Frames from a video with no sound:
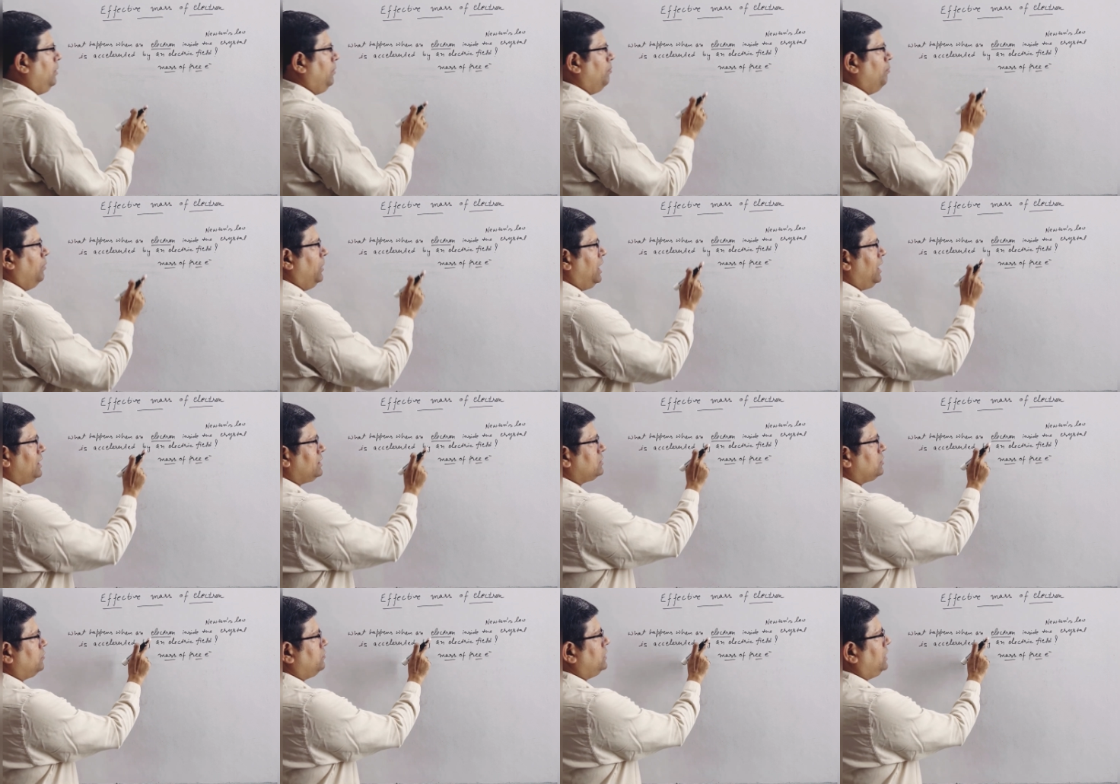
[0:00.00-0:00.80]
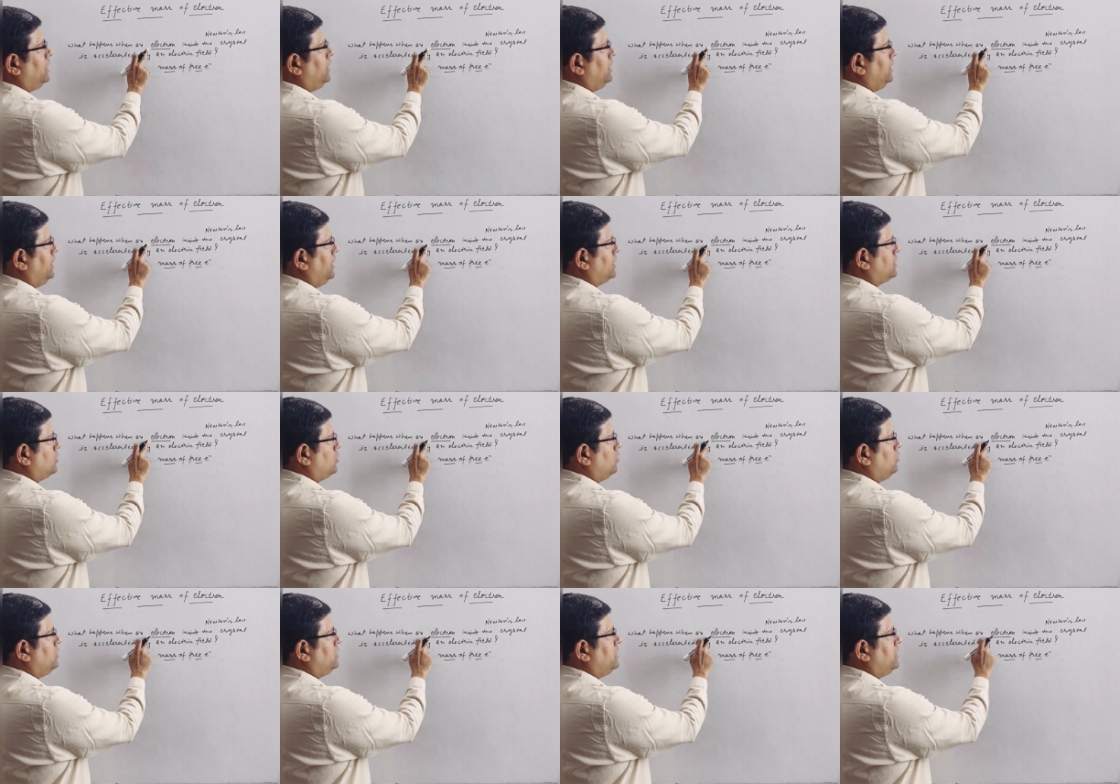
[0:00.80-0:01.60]
Mass of the
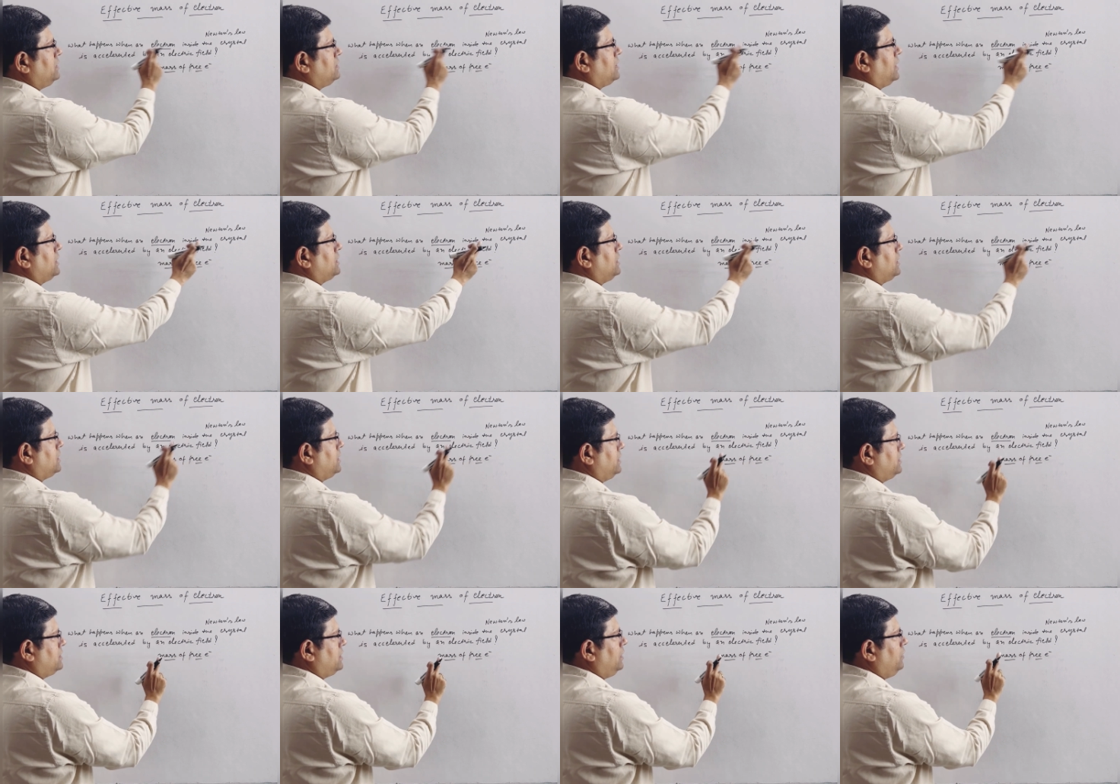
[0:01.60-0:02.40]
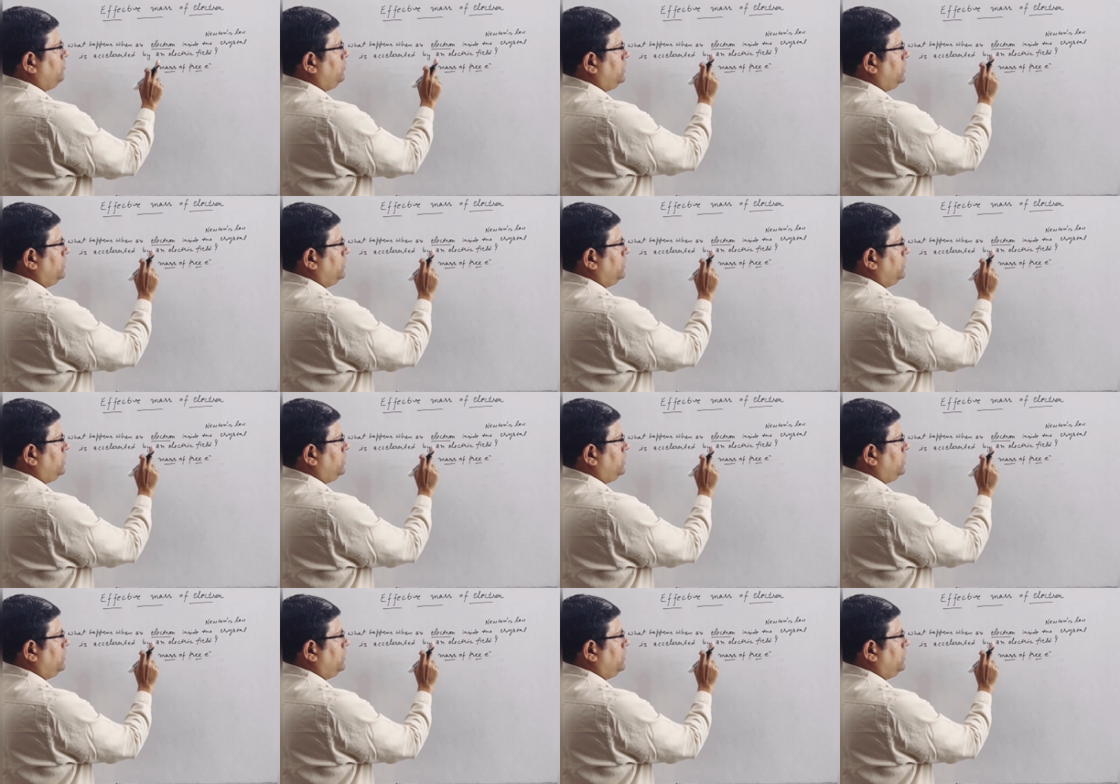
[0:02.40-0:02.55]
electron inside the crystal